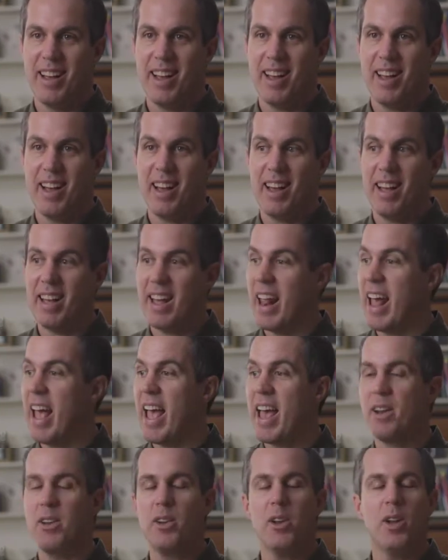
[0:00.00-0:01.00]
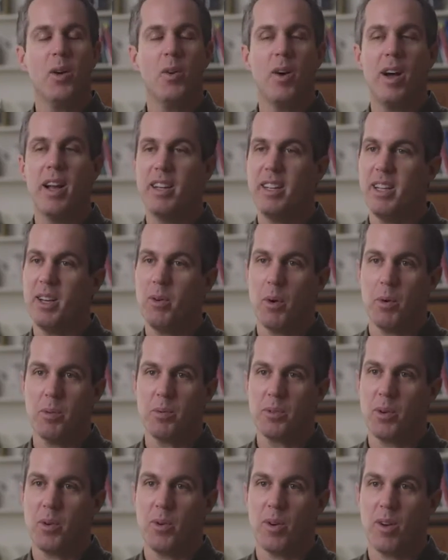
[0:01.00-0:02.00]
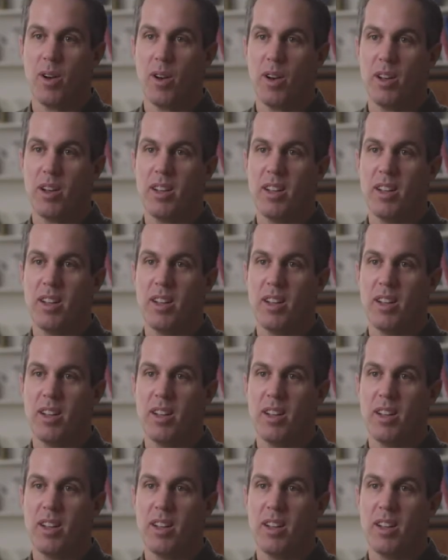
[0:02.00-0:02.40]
And I had no idea what was going on.